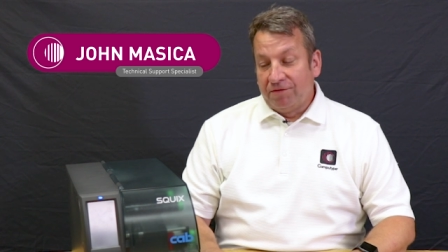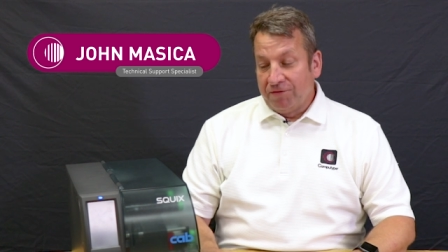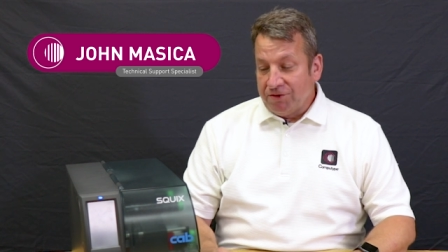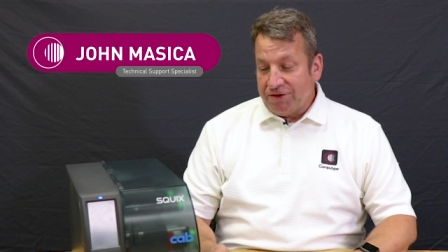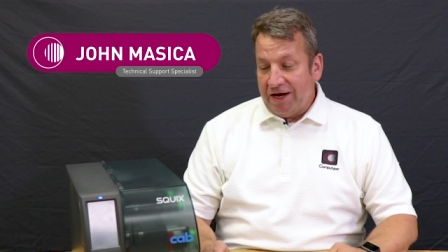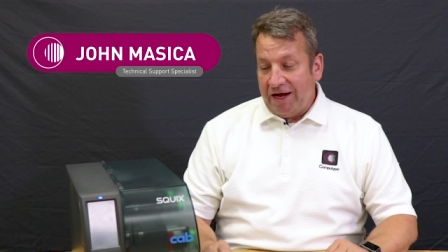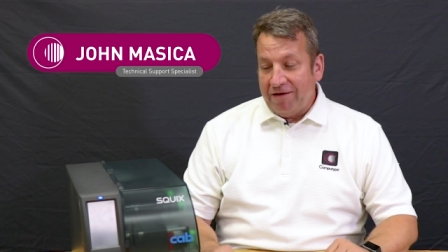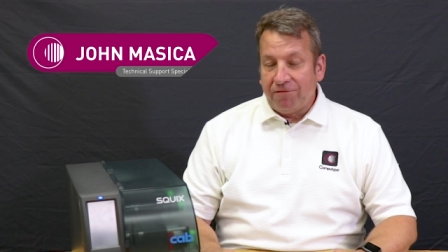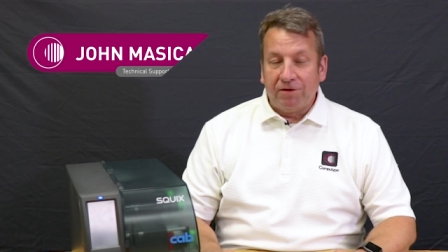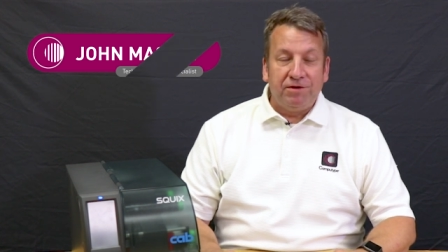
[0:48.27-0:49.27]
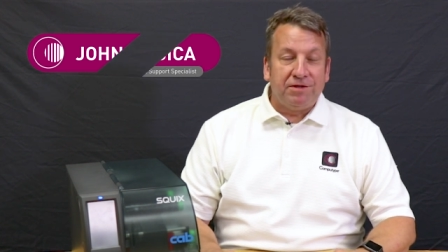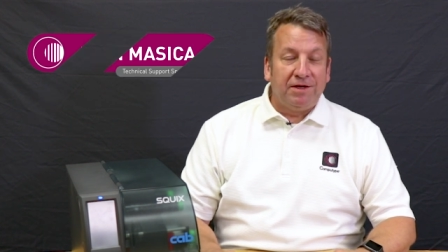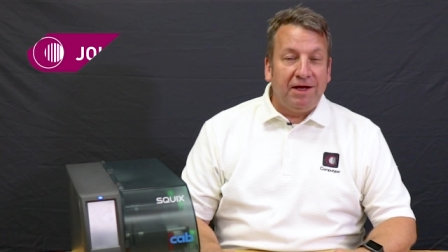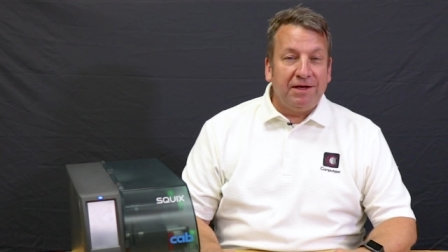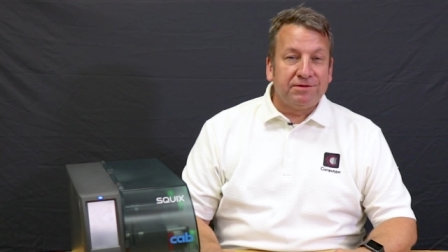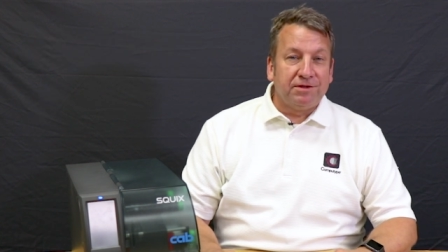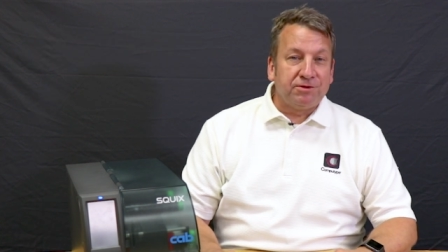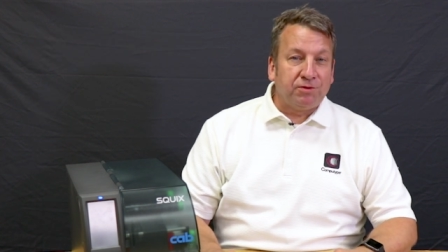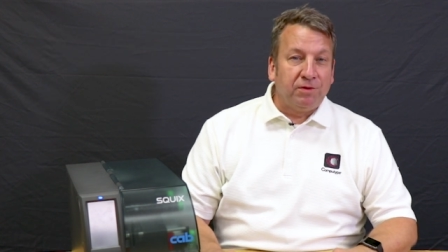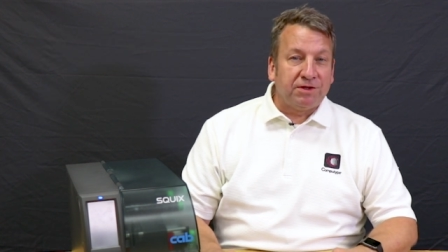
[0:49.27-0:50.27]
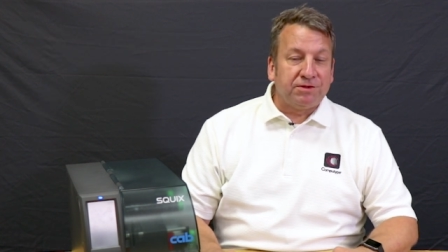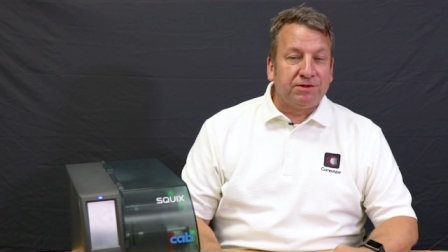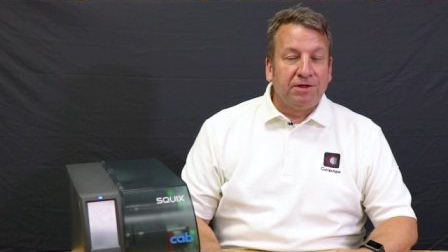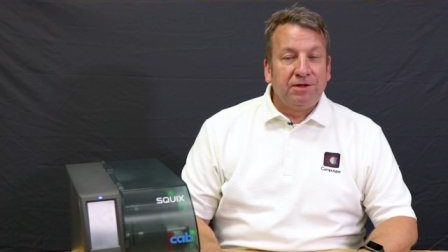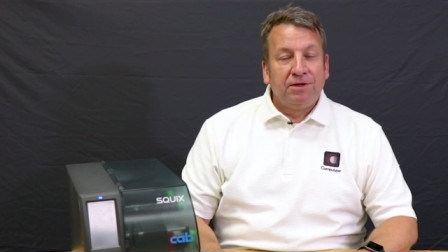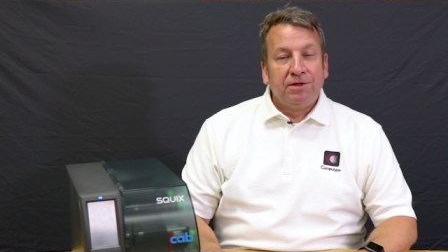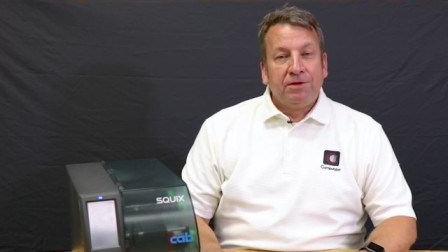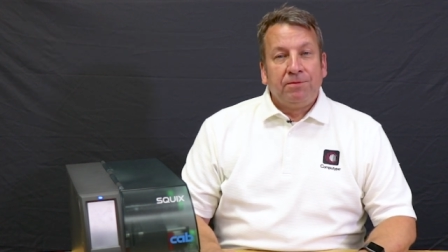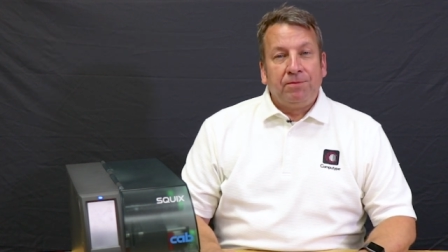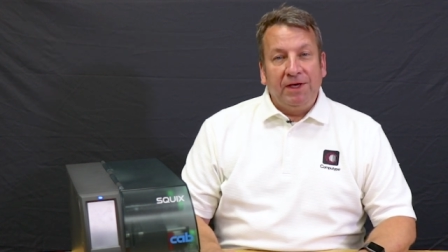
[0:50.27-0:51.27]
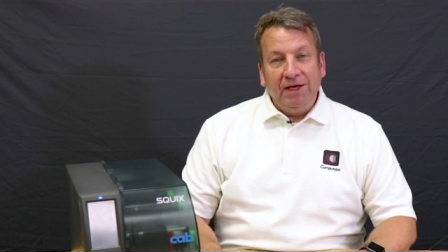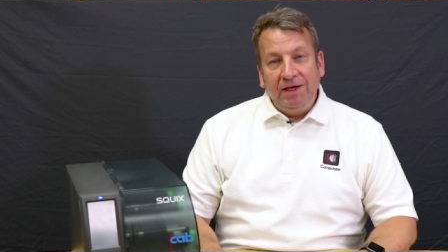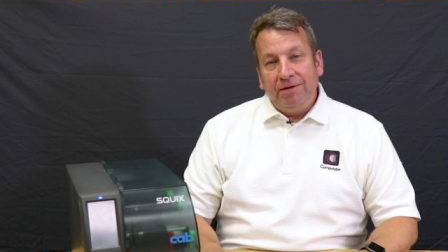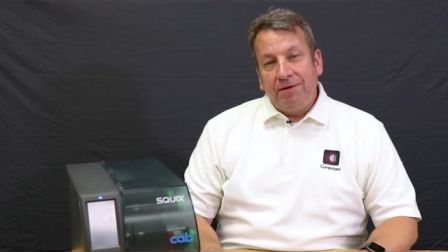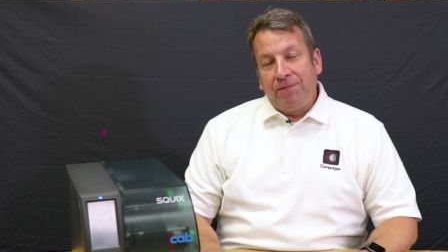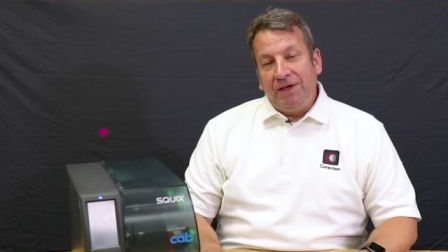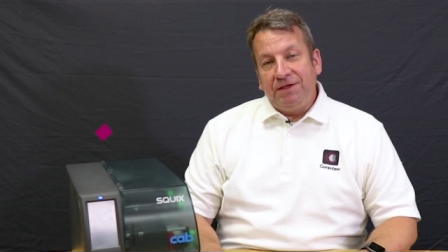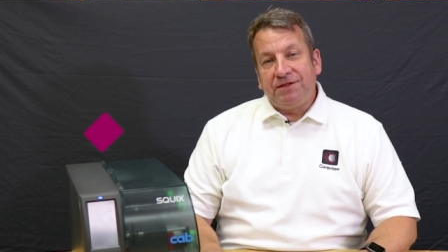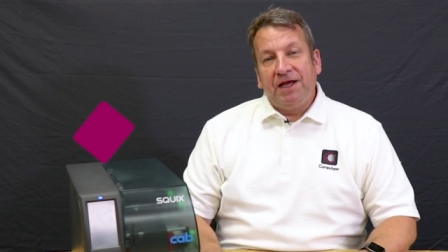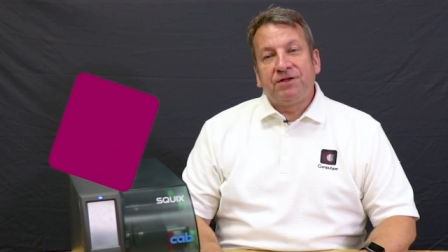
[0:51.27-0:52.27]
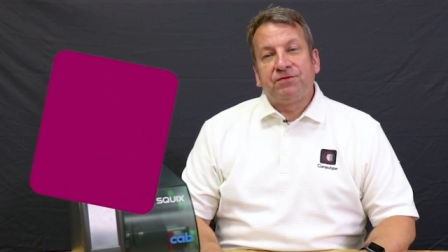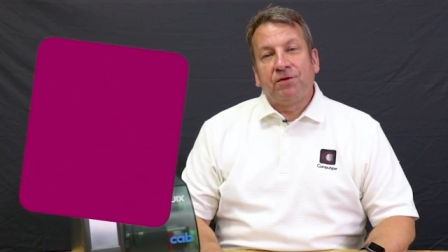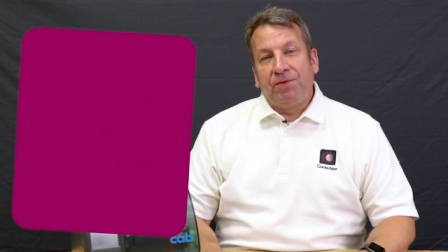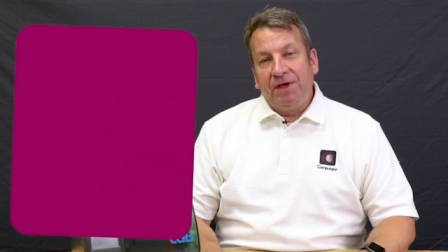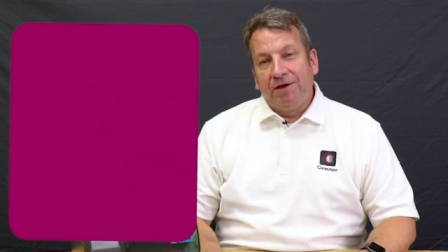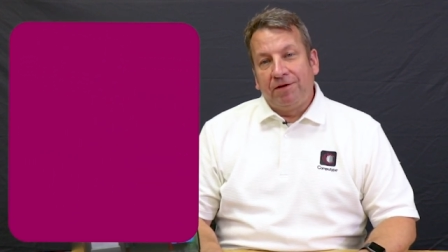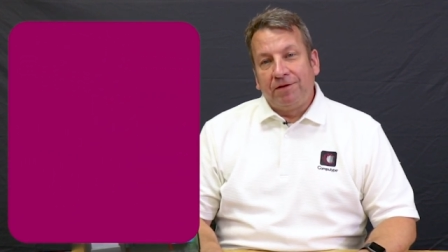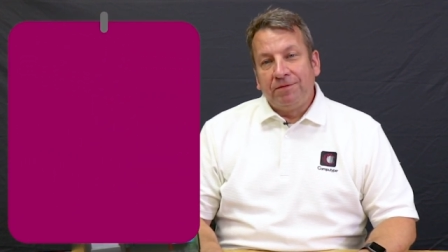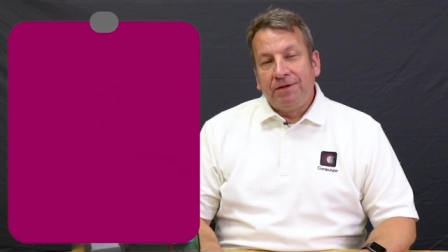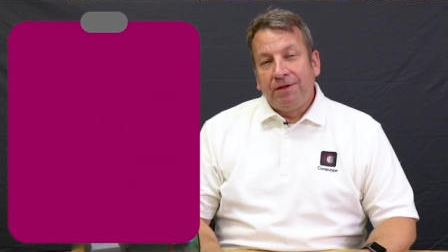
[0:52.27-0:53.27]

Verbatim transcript: The version I have for you today is the Squix P, the P stands for peel.